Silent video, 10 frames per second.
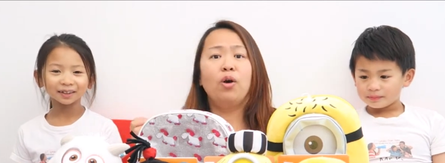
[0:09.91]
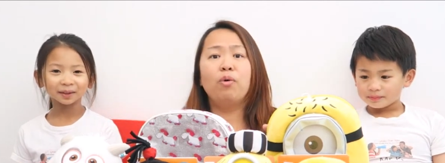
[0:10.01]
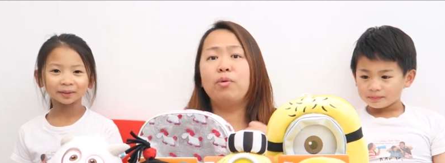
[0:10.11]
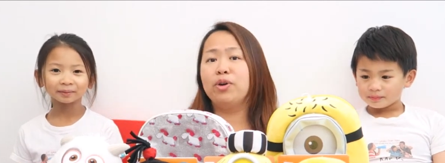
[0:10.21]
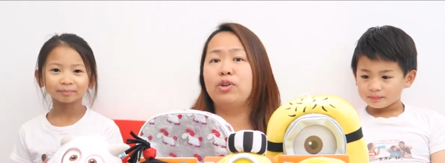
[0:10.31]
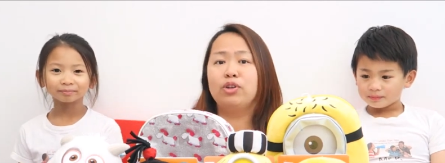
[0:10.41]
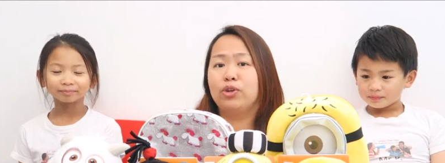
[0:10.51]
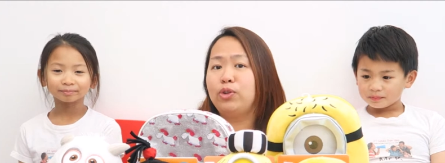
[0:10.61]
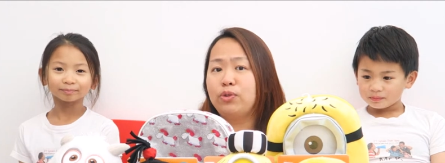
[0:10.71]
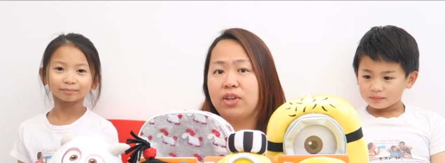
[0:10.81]
Speaker 1: What we're going to
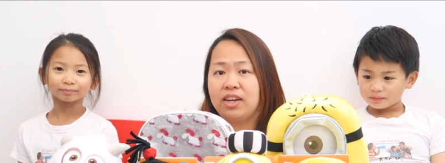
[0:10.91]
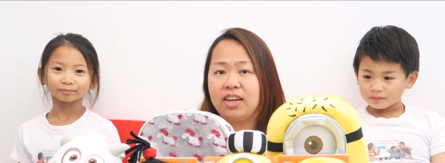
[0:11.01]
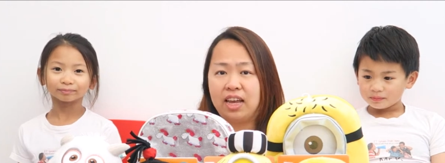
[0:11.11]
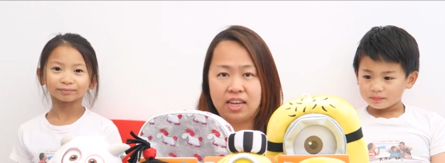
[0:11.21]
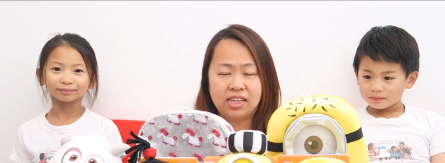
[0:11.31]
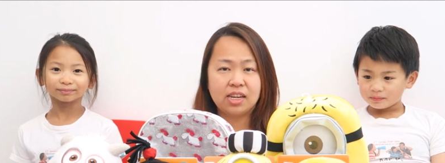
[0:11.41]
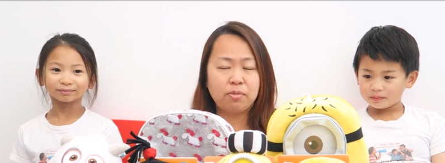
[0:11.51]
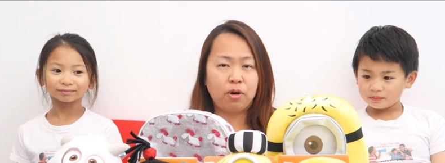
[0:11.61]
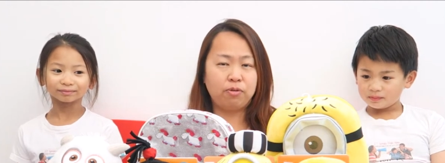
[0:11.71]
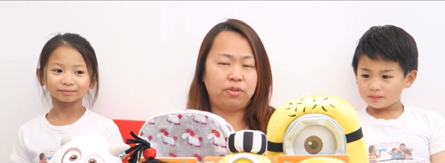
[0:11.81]
show you today is
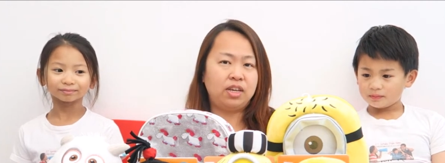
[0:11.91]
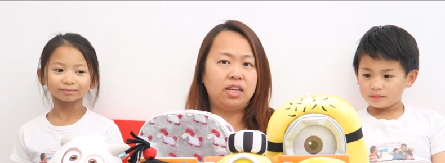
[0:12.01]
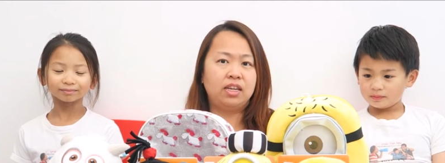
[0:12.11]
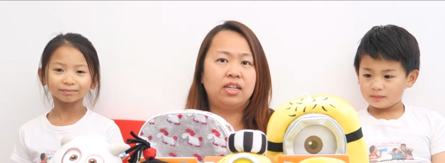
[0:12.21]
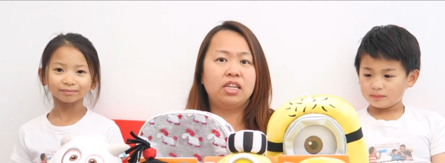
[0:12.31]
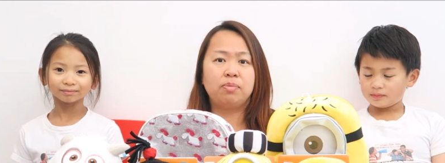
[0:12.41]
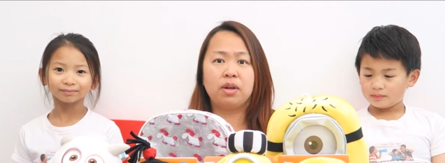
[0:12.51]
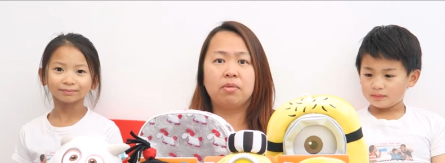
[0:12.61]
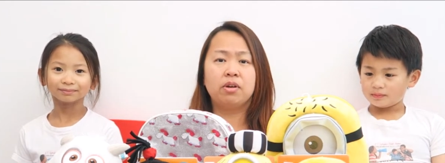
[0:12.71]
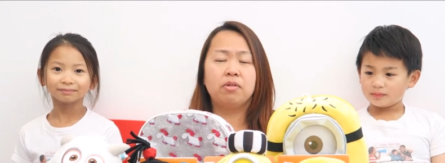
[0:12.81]
some of the
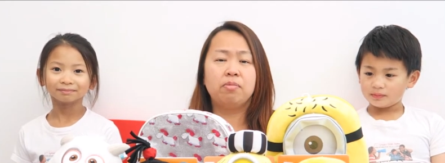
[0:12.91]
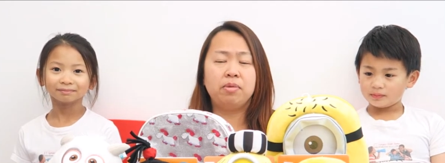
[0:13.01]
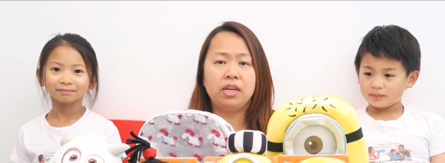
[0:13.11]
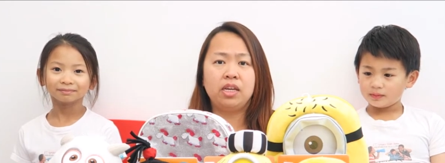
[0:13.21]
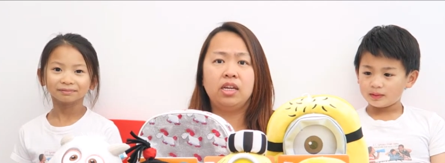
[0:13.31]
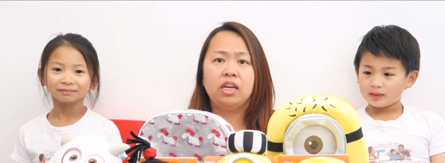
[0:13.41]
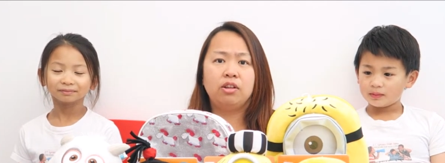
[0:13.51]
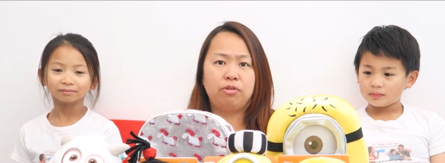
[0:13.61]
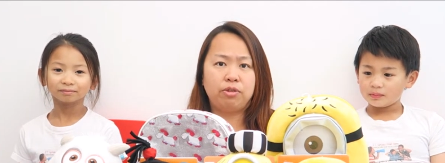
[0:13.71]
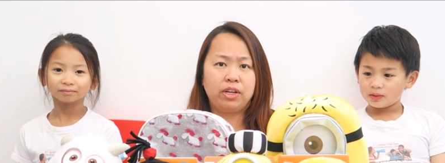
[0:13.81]
Despicable Me
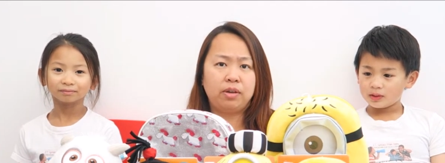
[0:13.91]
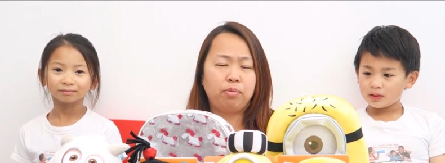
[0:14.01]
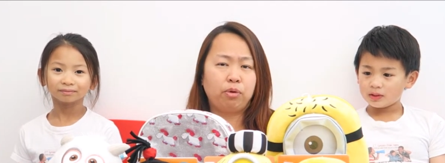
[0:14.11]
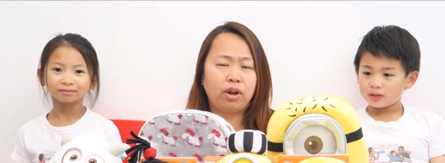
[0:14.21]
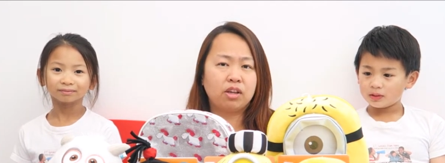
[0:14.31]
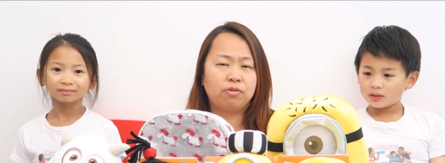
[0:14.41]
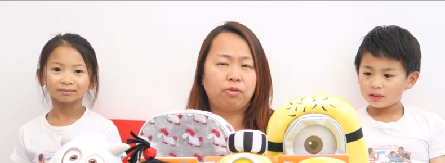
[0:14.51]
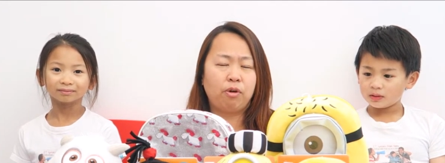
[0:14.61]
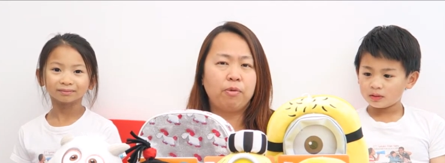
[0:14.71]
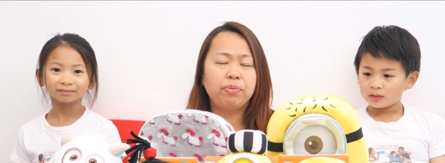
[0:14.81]
3 products
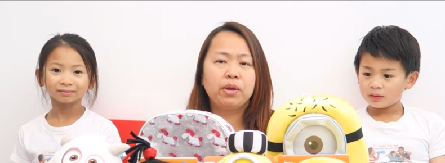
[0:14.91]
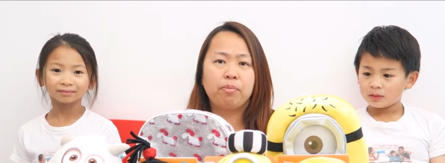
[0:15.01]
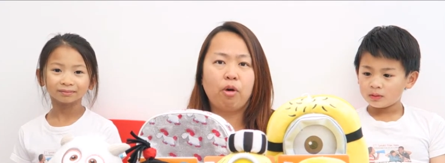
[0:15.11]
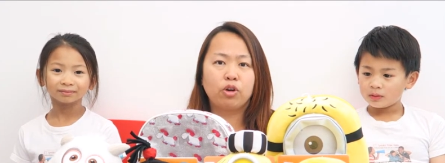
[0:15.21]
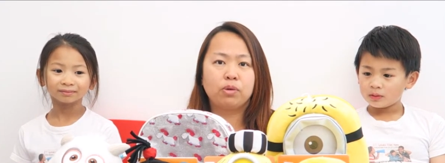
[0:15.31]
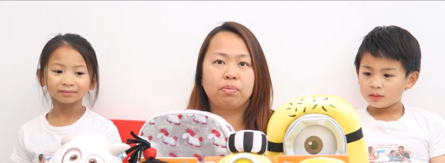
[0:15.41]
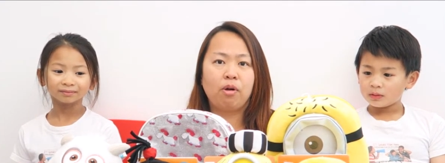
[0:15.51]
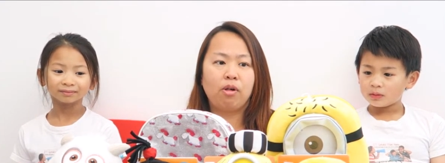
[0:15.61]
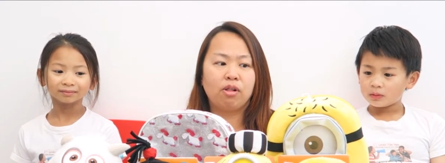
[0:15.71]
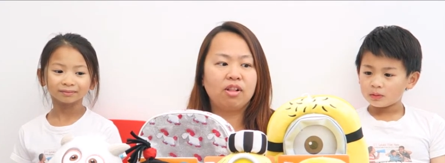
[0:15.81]
from Posh
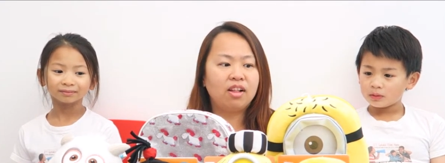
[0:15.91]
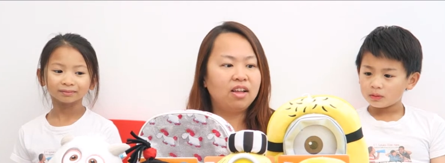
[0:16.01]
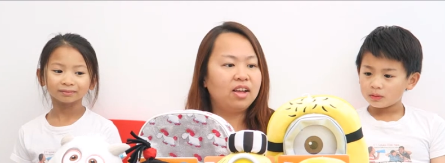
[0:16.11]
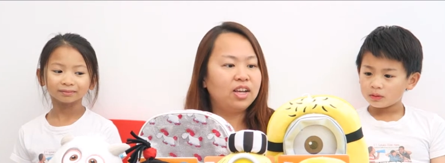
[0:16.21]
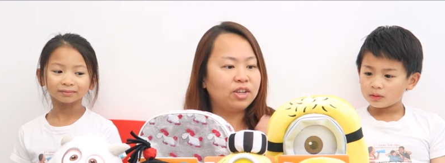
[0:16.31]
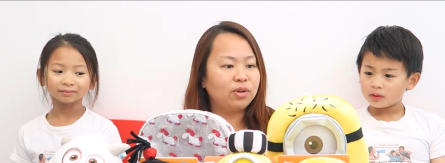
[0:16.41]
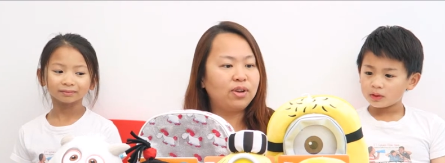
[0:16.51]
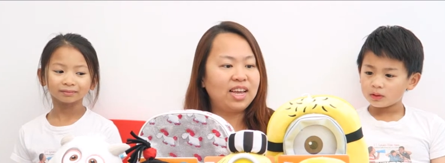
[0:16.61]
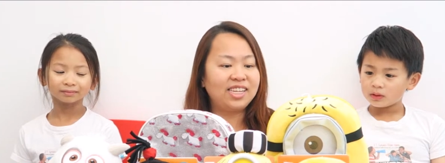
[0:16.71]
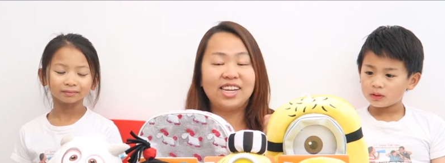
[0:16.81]
Paws. So
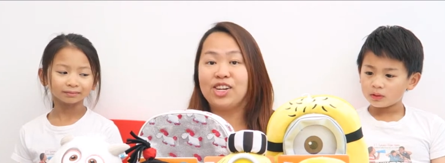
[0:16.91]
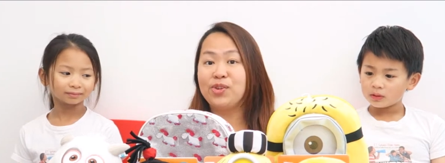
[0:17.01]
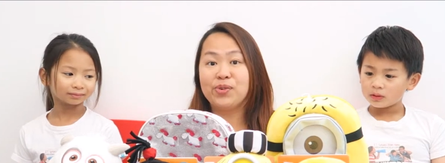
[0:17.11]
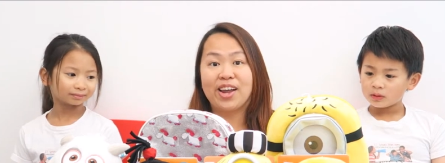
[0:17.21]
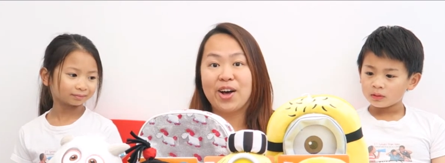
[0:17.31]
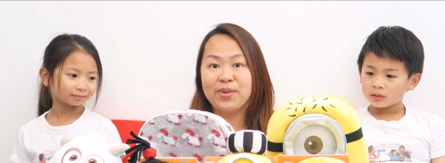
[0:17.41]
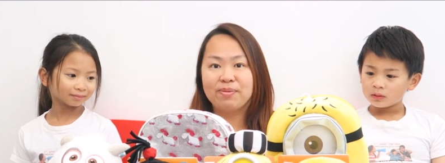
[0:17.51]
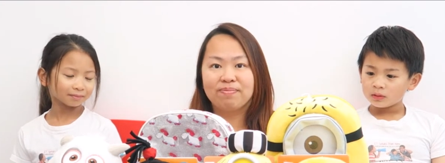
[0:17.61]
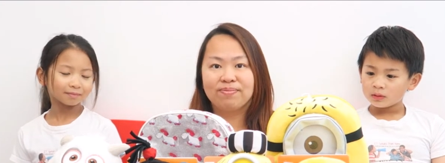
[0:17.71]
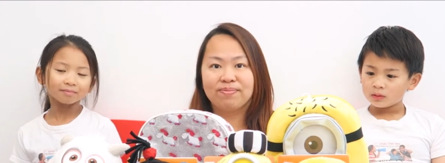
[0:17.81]
let's take a look now.